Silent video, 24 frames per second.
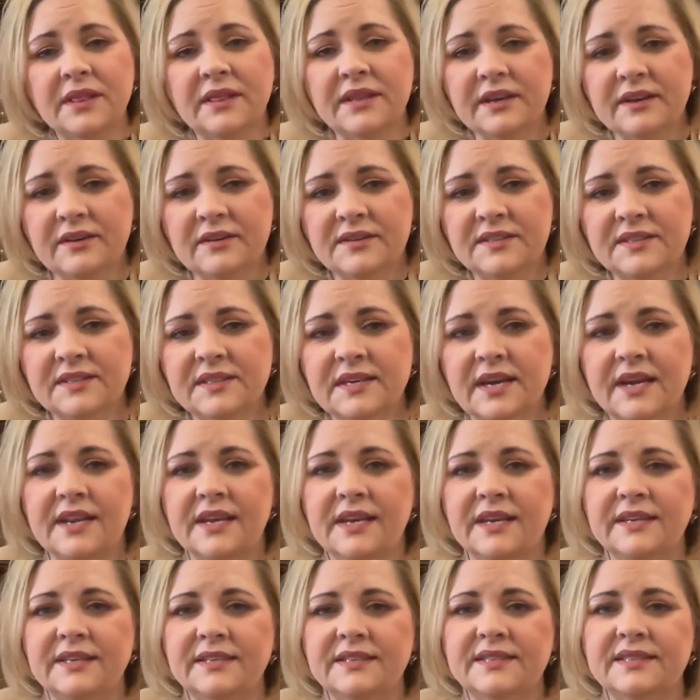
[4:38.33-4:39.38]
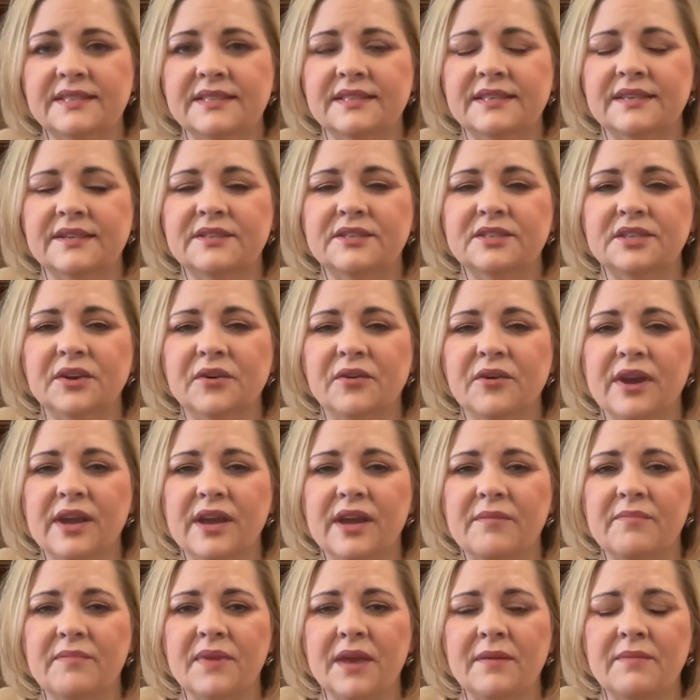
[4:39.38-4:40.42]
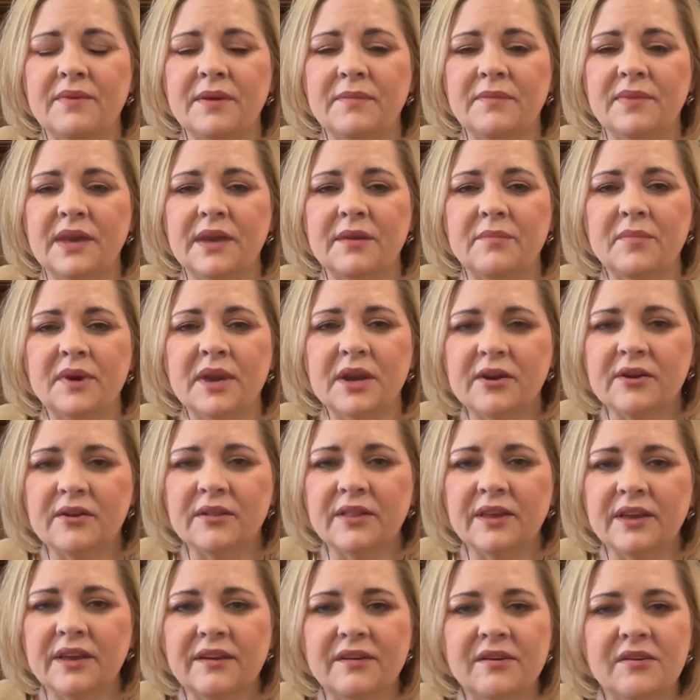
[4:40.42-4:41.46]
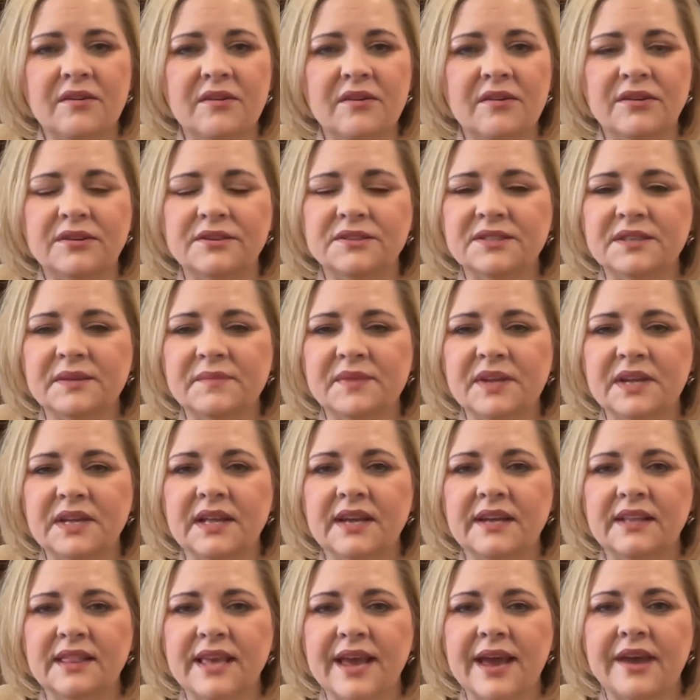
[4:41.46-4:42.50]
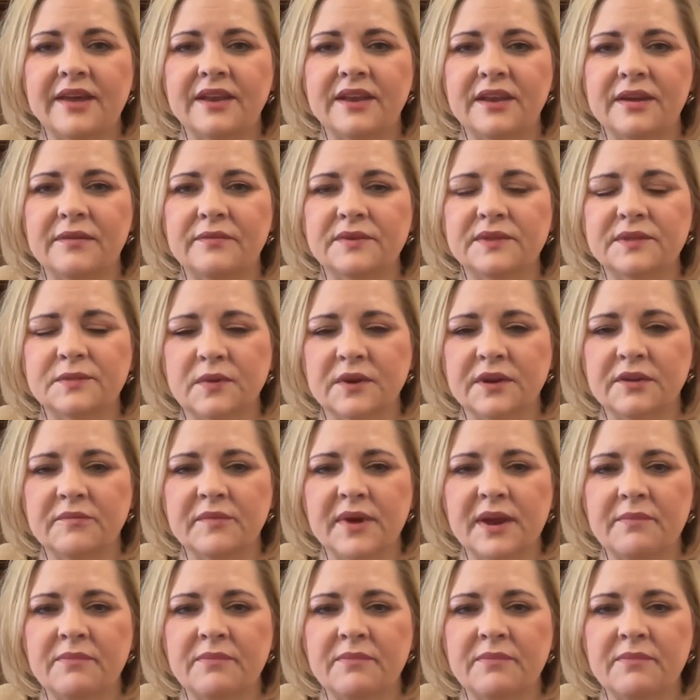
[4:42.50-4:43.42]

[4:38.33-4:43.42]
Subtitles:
legal studies degree and maybe be a paralegal or something like that. And it was one of my